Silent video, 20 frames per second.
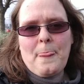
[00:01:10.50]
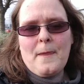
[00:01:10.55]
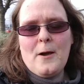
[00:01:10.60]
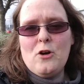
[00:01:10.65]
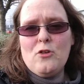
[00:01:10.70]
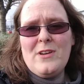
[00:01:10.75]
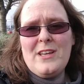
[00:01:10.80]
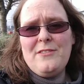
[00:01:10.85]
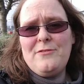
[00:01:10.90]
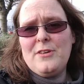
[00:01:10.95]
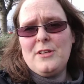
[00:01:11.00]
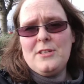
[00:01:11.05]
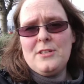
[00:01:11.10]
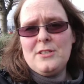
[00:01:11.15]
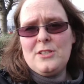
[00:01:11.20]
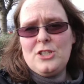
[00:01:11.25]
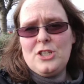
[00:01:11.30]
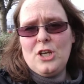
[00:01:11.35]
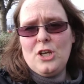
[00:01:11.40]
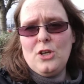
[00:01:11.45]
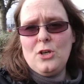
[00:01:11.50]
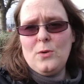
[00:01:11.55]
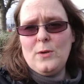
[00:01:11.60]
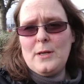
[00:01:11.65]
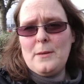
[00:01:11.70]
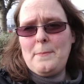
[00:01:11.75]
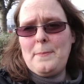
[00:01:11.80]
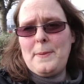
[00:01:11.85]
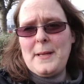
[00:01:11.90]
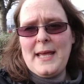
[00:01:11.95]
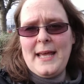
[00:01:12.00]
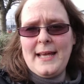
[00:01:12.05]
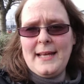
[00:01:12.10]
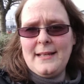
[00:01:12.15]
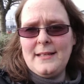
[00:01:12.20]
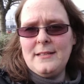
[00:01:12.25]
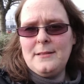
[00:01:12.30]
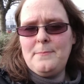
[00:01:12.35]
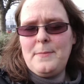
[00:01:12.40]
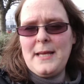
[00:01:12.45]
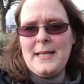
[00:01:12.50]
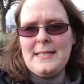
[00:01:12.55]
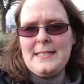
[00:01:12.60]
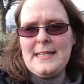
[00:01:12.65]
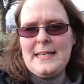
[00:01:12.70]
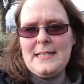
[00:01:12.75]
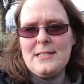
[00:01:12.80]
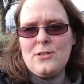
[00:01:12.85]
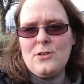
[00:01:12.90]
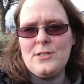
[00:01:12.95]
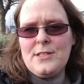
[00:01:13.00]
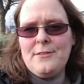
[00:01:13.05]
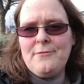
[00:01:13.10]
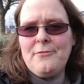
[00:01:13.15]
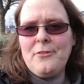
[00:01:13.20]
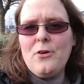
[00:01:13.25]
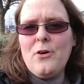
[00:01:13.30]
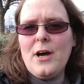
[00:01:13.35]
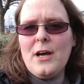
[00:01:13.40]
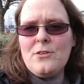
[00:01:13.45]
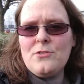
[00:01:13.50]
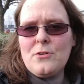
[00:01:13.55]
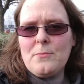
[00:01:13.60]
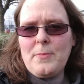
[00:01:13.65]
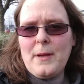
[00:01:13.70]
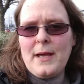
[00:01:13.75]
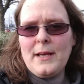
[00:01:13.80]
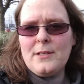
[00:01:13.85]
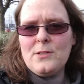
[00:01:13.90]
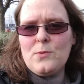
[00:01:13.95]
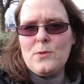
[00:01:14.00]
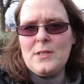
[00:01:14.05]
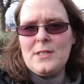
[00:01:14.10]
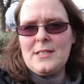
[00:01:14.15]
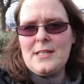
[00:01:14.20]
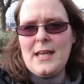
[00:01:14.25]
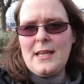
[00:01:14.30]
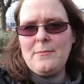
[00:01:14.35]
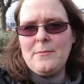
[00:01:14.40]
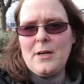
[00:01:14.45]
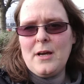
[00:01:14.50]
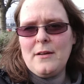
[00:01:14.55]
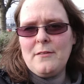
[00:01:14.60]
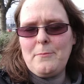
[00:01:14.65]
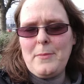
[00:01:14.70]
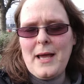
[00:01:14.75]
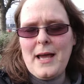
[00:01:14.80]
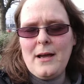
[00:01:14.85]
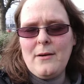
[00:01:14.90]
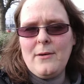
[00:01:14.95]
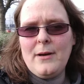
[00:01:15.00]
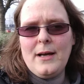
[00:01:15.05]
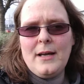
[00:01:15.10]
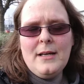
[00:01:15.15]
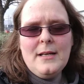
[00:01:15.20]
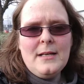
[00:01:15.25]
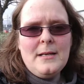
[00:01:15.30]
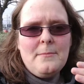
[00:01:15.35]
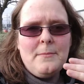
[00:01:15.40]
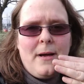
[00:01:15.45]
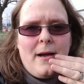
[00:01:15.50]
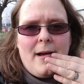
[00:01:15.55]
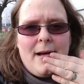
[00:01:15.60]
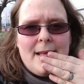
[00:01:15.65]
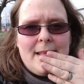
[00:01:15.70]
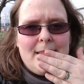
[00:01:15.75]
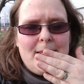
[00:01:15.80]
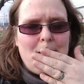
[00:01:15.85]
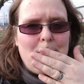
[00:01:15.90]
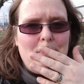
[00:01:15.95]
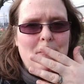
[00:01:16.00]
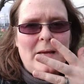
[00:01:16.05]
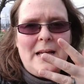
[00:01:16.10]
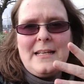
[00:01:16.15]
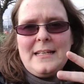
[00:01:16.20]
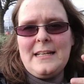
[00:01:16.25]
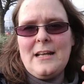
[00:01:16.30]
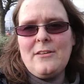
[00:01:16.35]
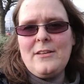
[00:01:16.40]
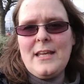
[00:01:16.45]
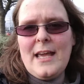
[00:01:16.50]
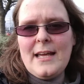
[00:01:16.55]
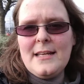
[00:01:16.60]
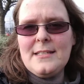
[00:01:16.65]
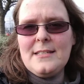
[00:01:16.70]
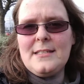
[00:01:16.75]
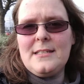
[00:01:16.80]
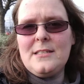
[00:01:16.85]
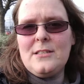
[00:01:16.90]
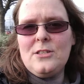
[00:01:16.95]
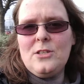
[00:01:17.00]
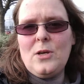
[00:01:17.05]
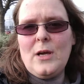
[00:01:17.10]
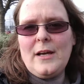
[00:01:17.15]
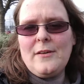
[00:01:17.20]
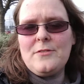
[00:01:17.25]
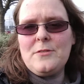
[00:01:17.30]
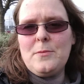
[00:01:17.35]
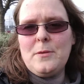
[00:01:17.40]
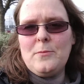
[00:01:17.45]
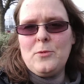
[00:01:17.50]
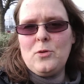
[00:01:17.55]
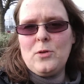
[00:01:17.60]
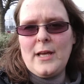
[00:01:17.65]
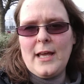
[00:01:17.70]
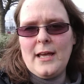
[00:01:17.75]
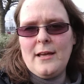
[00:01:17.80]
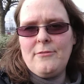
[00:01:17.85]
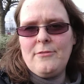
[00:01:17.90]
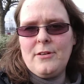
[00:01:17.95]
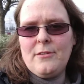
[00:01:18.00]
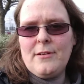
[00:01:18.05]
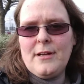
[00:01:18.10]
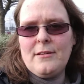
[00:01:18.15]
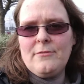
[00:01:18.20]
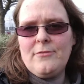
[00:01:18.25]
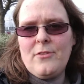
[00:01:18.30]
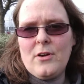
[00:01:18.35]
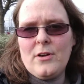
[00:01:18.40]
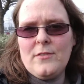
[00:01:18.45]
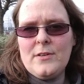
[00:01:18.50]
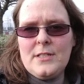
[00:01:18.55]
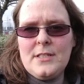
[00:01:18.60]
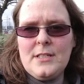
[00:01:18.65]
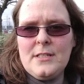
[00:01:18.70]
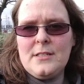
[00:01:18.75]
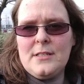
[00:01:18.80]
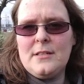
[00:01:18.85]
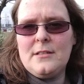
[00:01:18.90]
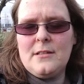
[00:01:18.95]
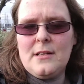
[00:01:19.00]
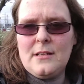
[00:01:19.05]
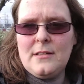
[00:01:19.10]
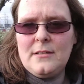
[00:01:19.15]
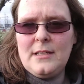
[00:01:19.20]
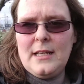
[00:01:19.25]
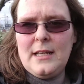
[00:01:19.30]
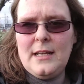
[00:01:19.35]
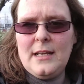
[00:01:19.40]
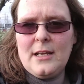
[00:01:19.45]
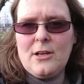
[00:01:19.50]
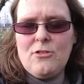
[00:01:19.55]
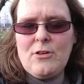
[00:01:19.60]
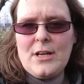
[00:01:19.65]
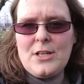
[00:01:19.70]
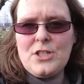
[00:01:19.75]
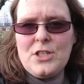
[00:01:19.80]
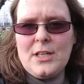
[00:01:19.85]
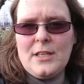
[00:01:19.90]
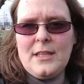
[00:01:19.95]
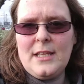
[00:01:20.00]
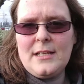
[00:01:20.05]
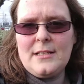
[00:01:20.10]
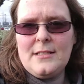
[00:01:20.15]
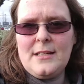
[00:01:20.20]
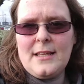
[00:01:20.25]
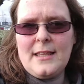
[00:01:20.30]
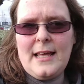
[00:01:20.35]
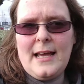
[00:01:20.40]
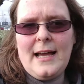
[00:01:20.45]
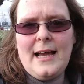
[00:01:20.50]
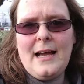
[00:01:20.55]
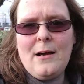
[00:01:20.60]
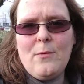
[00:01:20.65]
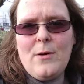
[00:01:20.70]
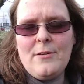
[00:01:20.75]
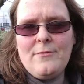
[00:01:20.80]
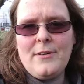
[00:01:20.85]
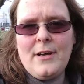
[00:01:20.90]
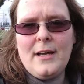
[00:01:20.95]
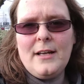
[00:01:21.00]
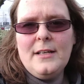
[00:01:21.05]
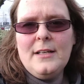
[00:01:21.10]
Or even 2 and a bit PCs costing £400 with the same kind of power behind them. Now yes, you have to be more careful around viruses and it crashing and things like that. However,